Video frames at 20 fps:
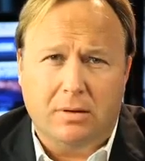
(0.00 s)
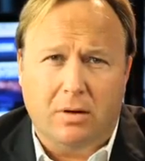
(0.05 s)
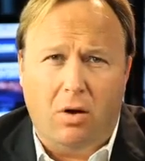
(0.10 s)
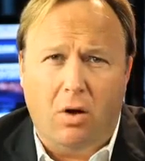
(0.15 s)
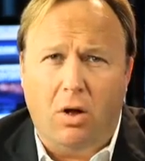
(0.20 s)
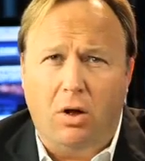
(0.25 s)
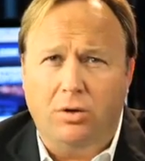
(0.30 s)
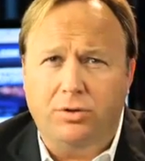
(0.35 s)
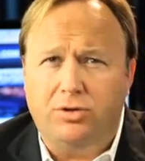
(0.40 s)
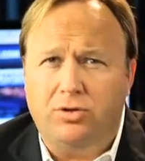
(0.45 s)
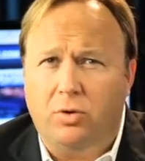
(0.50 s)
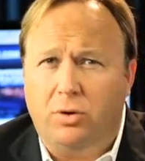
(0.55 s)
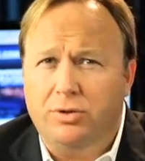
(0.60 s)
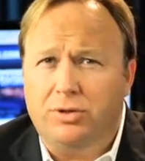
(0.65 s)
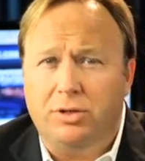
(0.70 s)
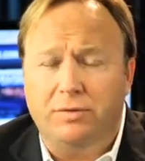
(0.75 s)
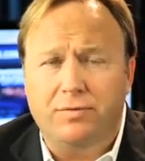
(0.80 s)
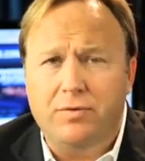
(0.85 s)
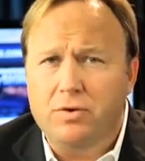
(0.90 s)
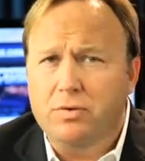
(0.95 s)
All
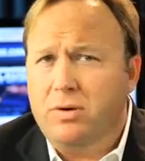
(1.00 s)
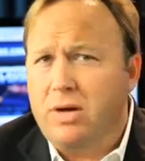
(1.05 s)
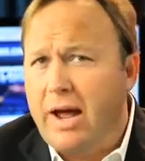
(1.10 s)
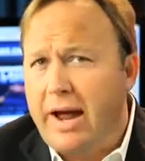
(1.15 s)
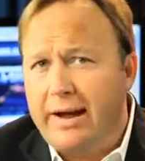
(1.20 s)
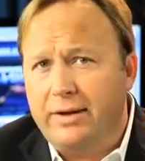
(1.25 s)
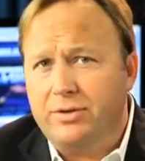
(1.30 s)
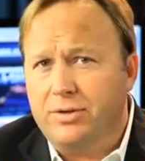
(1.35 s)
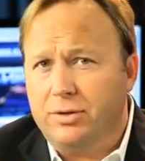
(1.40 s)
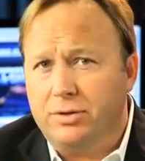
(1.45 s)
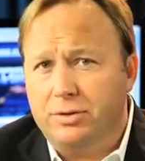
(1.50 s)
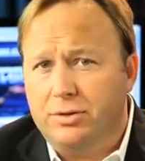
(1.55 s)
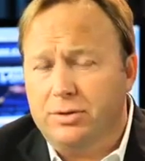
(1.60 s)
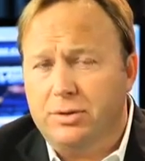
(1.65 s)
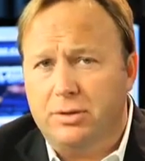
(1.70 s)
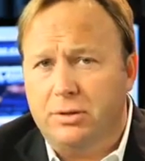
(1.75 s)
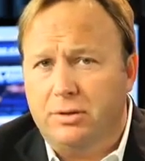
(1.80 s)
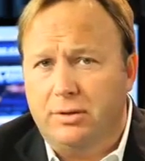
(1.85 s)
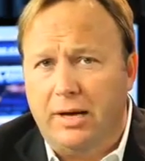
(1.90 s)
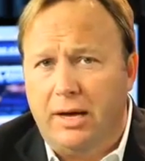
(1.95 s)
sorts of new
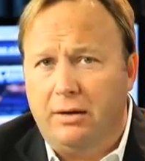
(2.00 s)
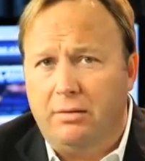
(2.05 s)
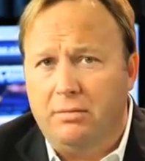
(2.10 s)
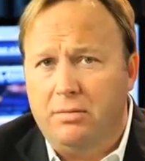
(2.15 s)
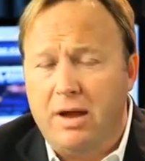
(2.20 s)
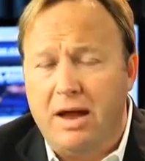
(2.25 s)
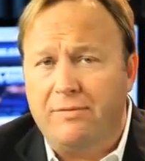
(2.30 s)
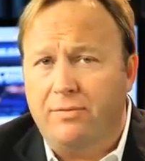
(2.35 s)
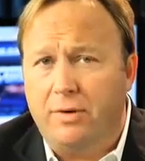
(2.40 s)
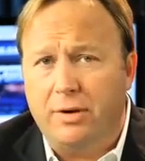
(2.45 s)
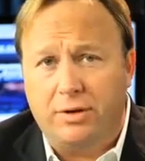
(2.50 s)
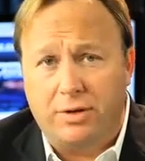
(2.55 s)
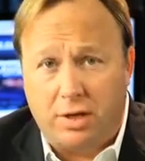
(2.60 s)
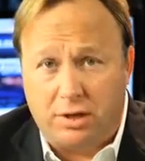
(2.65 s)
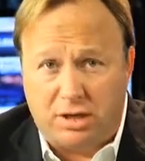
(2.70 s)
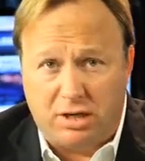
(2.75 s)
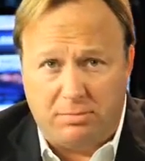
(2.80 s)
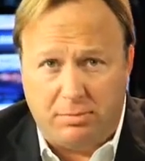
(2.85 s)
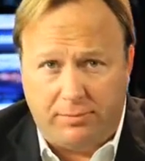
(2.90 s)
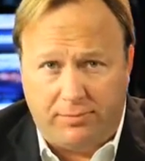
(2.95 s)
cancers that never
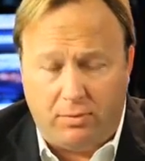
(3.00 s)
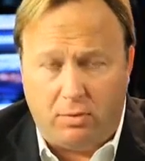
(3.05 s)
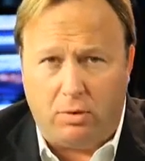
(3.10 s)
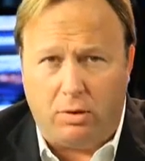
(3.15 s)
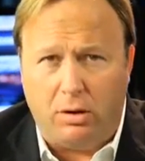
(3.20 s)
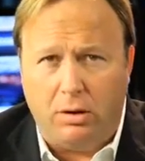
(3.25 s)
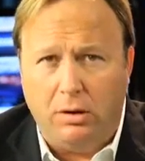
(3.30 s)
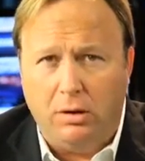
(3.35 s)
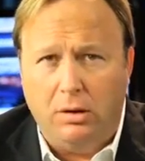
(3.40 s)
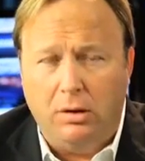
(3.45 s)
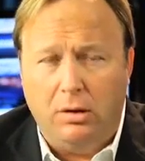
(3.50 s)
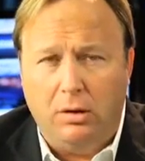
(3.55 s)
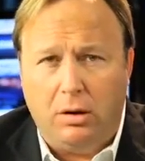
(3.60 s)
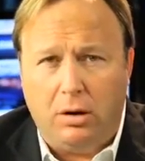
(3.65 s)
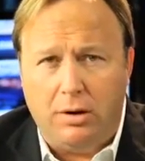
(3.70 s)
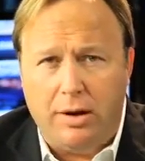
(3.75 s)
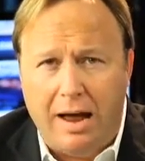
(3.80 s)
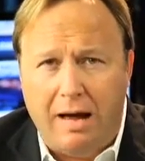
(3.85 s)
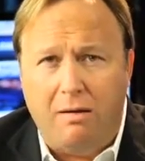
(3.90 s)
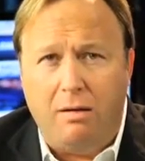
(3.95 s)
existed before
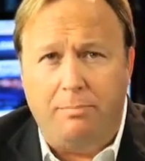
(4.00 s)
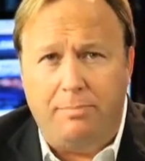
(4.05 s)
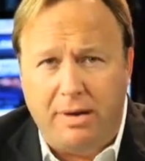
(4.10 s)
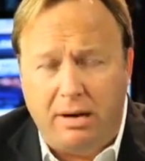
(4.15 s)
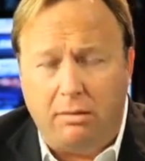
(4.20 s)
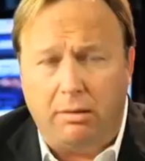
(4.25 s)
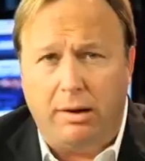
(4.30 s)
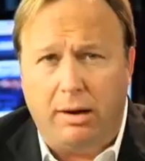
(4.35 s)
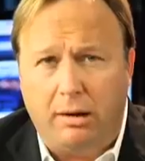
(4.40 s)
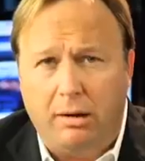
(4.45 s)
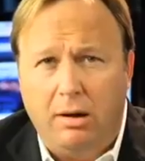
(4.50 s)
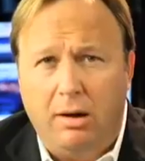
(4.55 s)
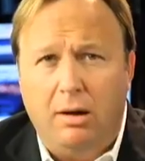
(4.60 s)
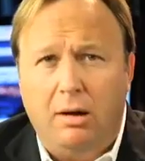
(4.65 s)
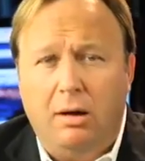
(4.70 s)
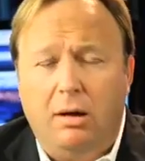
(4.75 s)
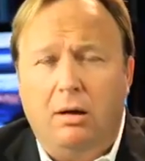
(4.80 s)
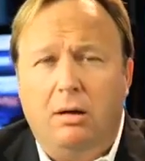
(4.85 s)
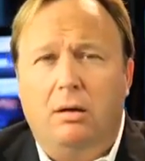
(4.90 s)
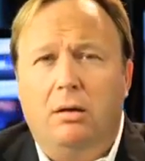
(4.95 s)
are now appearing.
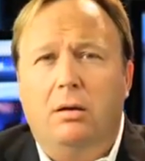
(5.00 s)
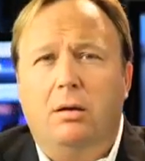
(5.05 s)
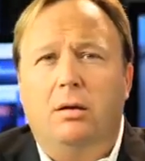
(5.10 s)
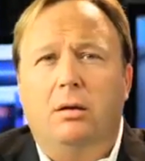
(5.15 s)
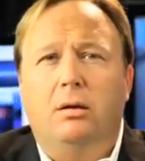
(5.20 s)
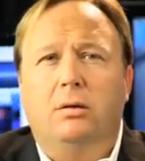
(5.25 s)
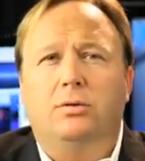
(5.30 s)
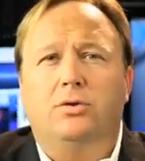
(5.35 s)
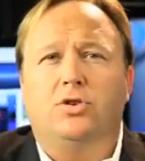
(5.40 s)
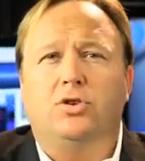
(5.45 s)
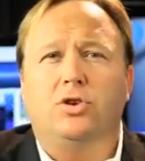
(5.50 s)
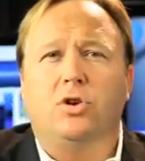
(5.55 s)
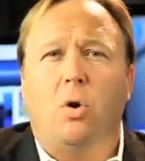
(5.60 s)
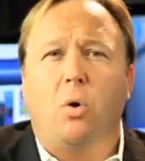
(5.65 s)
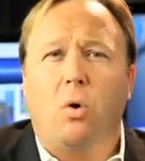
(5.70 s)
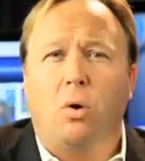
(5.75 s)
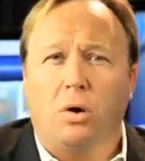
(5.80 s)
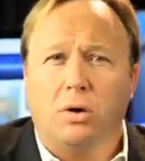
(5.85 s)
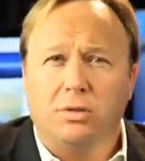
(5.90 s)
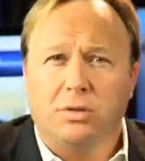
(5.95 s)

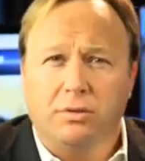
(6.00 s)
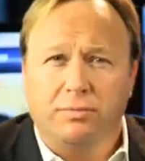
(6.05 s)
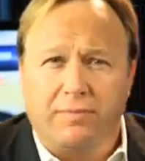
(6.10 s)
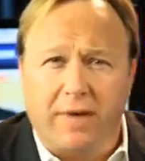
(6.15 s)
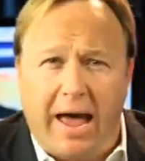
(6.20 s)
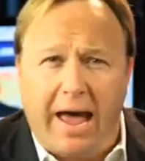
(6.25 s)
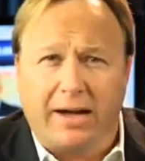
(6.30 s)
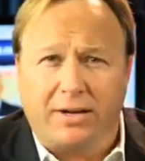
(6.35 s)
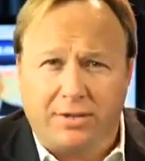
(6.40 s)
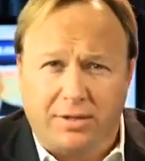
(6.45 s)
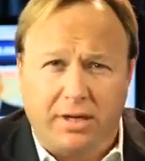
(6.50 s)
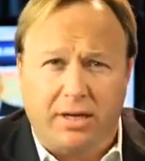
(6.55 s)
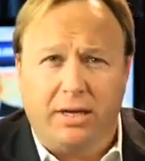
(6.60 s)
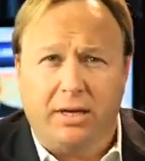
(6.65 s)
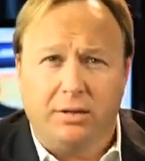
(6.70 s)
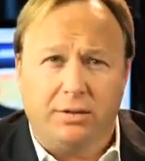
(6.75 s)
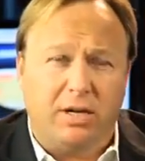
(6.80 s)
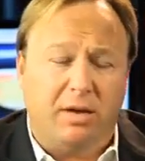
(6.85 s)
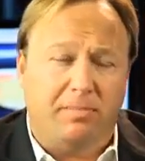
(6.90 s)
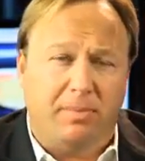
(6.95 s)
Scores of
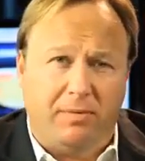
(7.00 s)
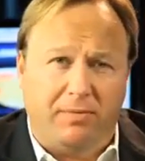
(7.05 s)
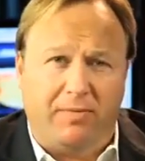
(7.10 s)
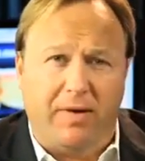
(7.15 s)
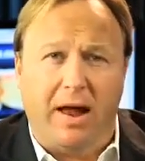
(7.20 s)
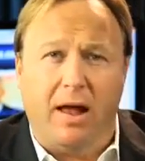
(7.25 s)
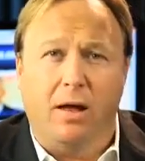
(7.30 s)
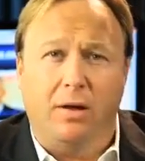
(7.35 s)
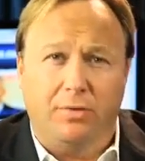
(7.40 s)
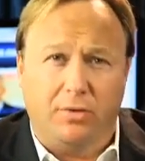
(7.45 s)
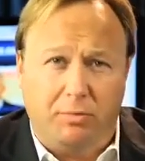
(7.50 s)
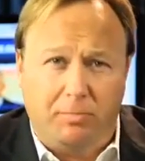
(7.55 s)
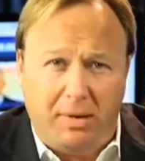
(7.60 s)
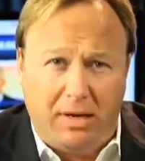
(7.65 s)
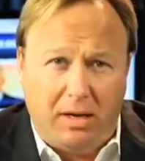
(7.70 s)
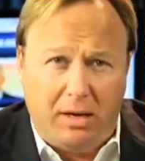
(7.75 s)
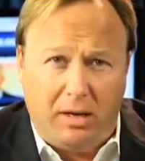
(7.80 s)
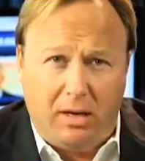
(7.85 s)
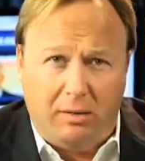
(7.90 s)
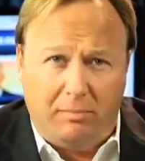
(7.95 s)
vaccines have been found to
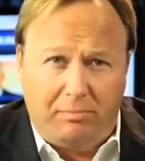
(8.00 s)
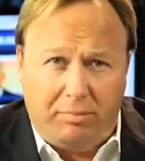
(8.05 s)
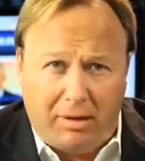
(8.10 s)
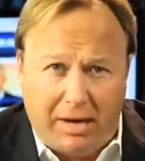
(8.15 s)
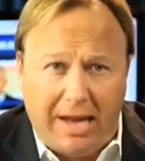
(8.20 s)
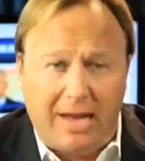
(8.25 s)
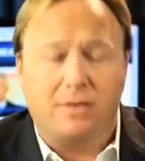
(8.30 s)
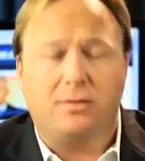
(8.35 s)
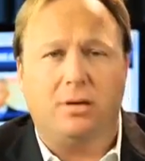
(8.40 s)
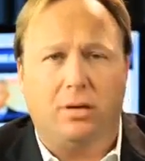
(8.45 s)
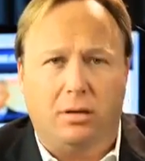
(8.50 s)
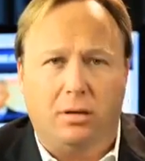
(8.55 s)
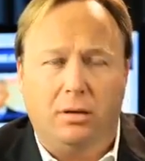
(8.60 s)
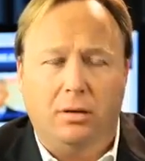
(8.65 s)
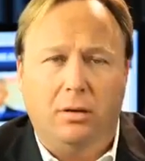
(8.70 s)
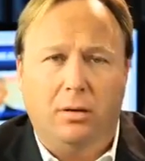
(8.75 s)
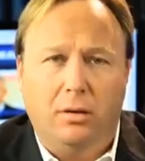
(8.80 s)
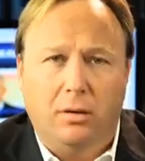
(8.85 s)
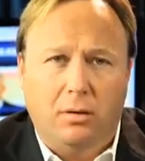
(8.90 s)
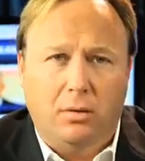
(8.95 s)
be implanted
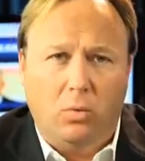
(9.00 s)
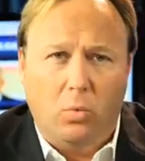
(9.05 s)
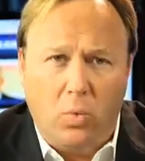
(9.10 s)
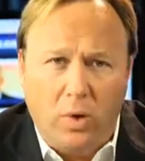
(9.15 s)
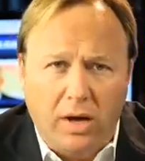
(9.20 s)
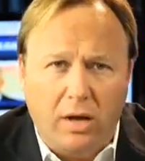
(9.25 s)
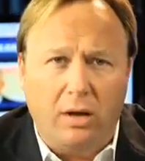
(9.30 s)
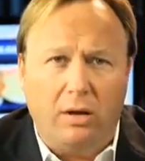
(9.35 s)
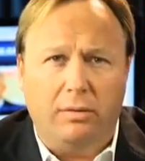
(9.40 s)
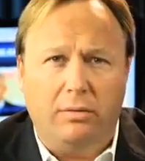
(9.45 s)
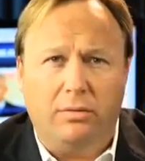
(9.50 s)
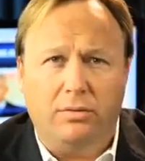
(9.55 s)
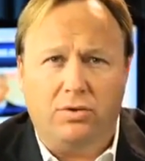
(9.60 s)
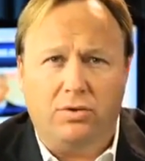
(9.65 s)
with